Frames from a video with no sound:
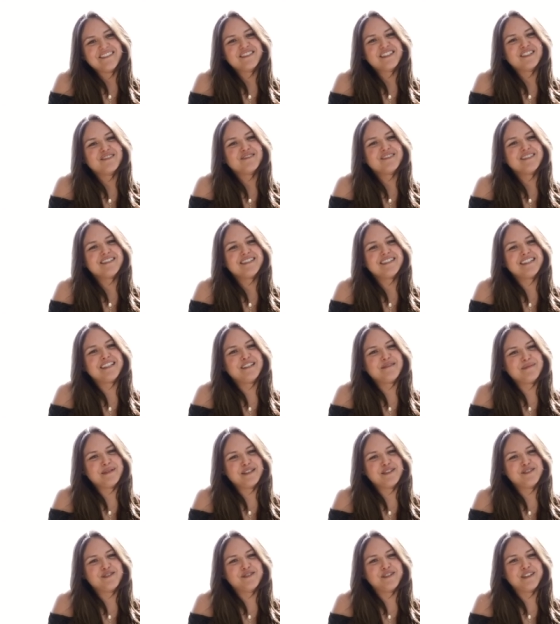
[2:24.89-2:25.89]
If someone's thinking
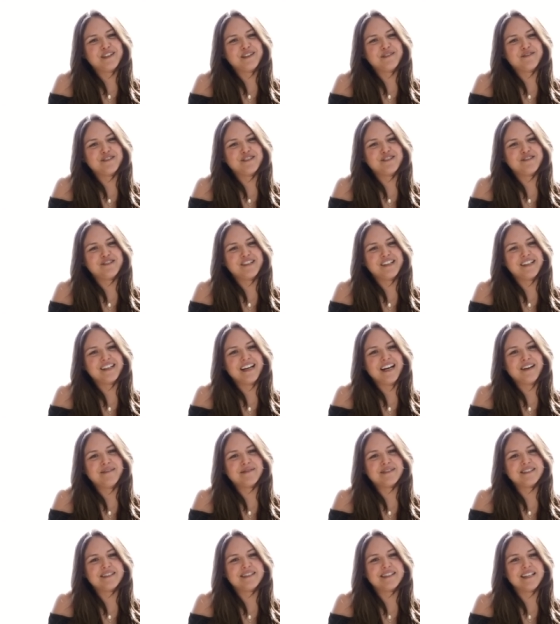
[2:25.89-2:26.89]
about joining the retreat,
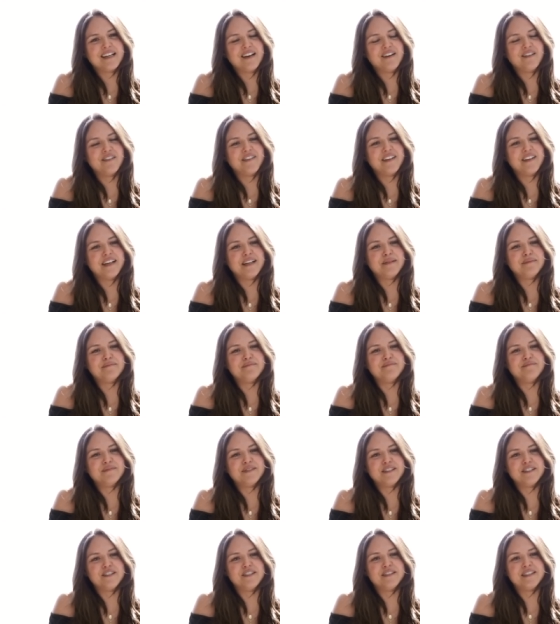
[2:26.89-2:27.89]
I would tell them
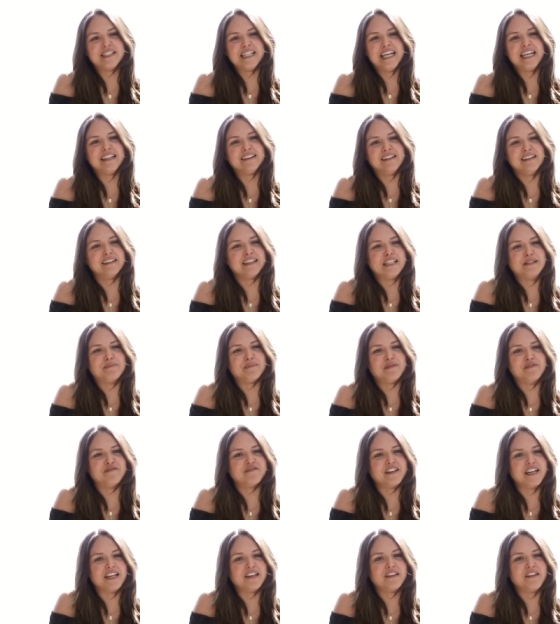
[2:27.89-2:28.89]
to take the leap of
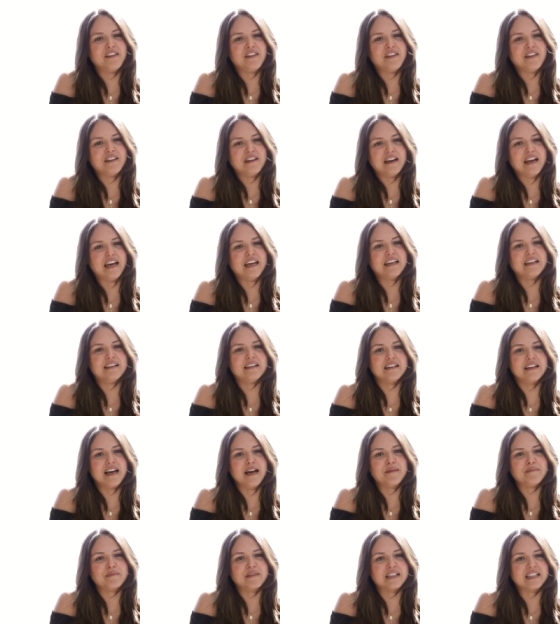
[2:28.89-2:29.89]
faith. I,
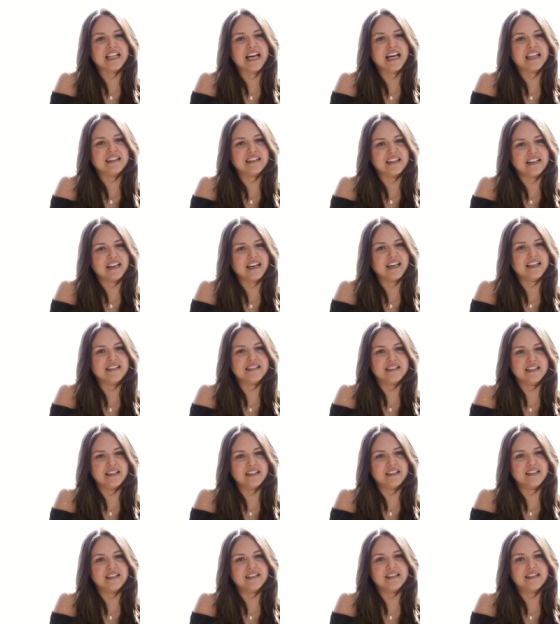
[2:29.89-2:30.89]
I'm glad that I
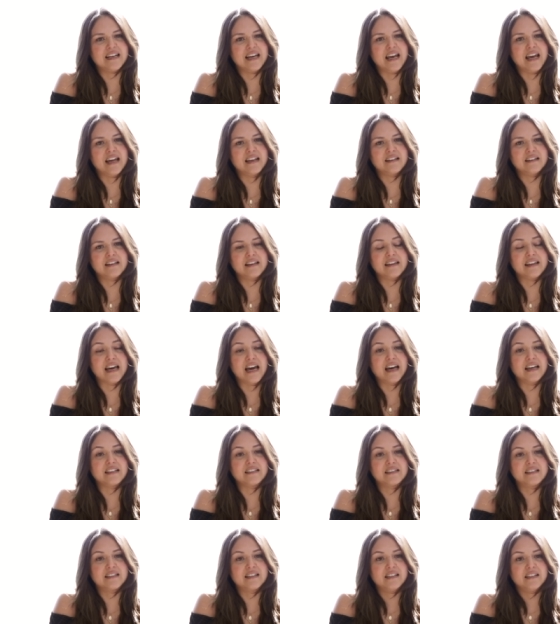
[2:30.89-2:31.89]
did and
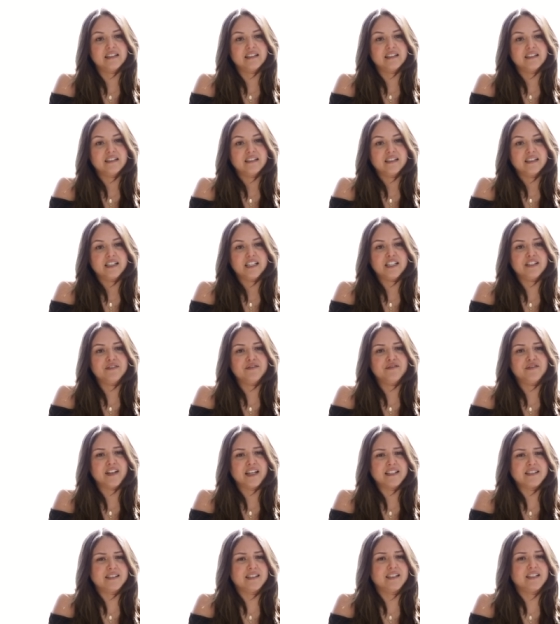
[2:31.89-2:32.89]
that
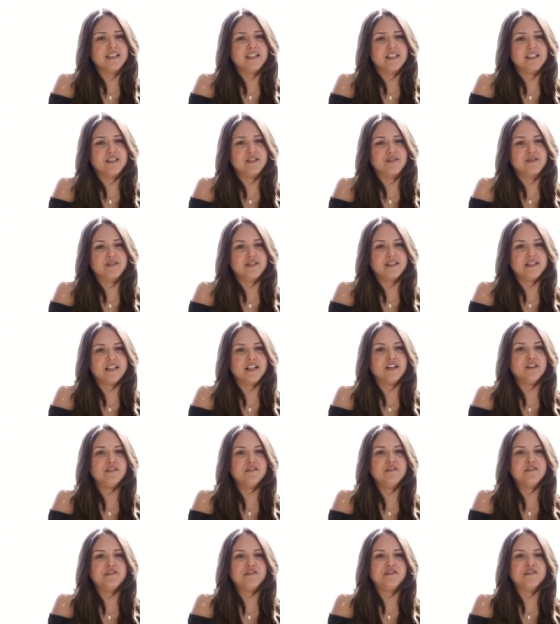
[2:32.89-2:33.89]
investing in
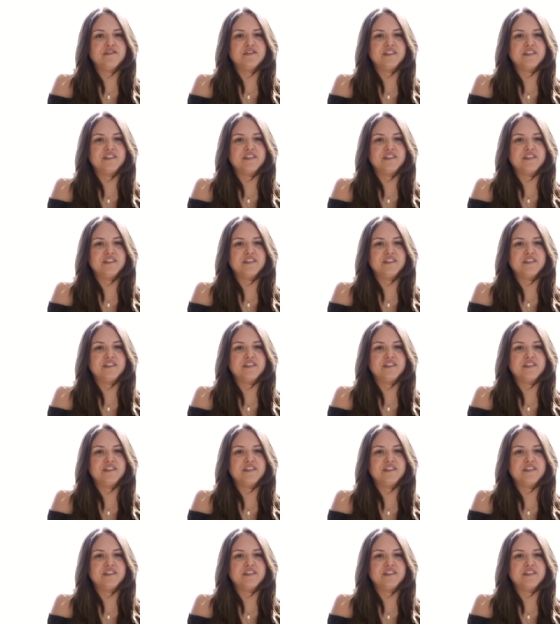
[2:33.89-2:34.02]
yourself